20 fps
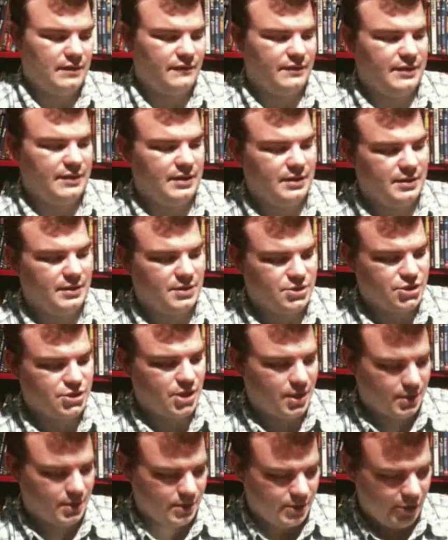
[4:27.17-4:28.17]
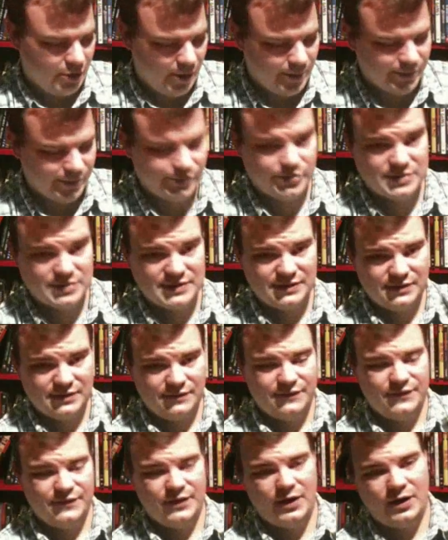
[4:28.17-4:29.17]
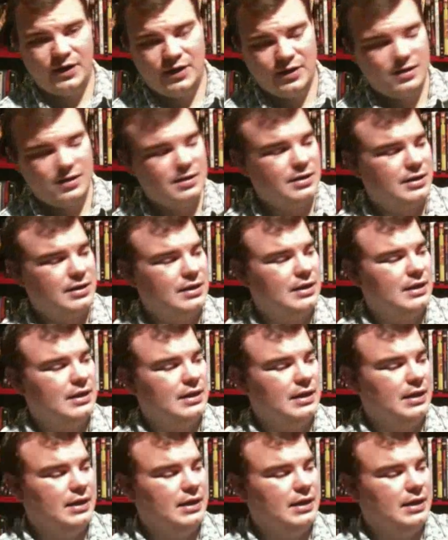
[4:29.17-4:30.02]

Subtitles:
Then you have the John Carpenter's The Fog.